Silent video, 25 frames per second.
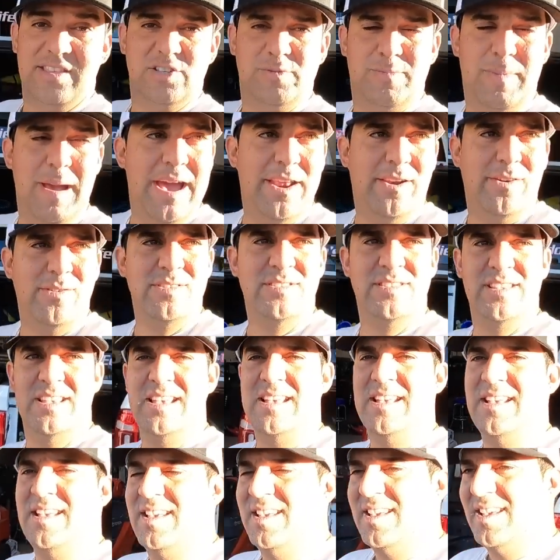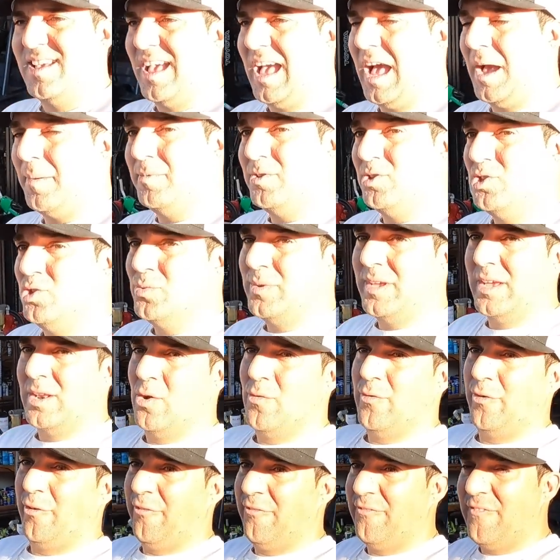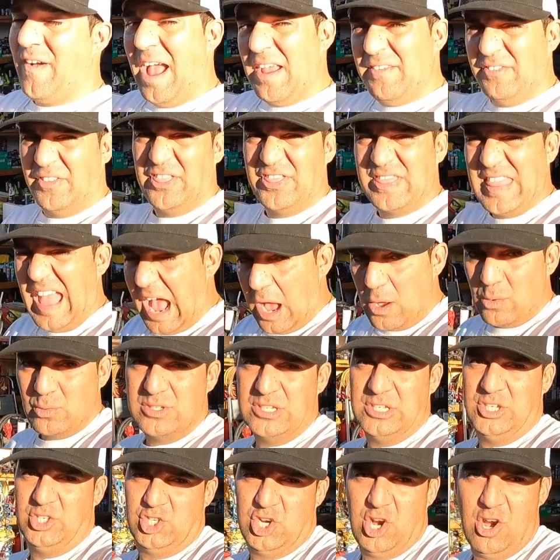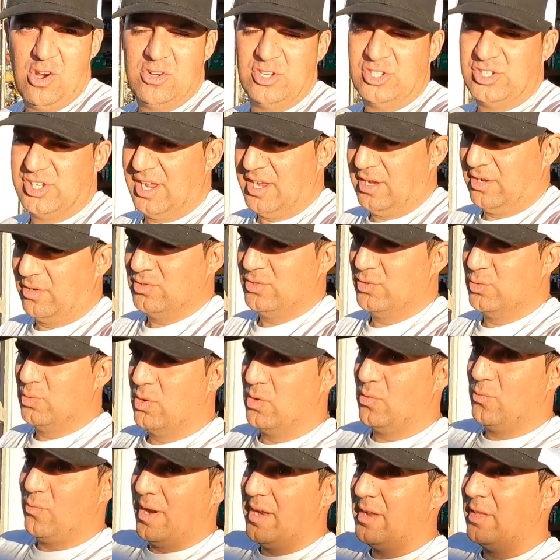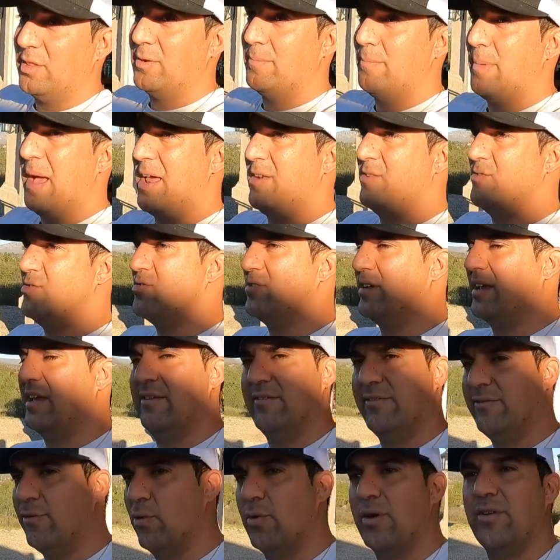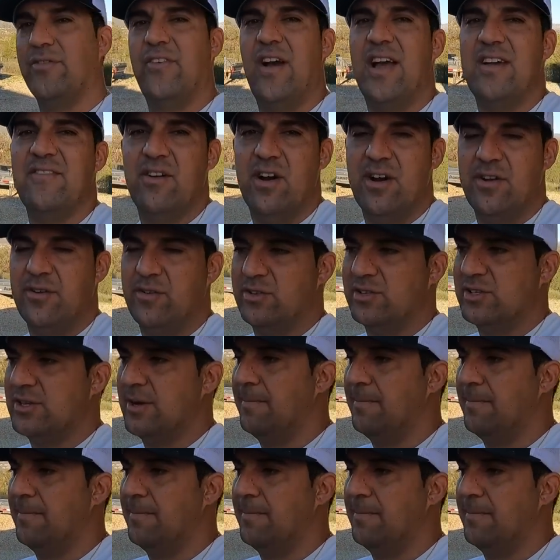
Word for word: these batteries, I mean, you get over 5,000 charge cycles where a regular battery you're getting four to 500.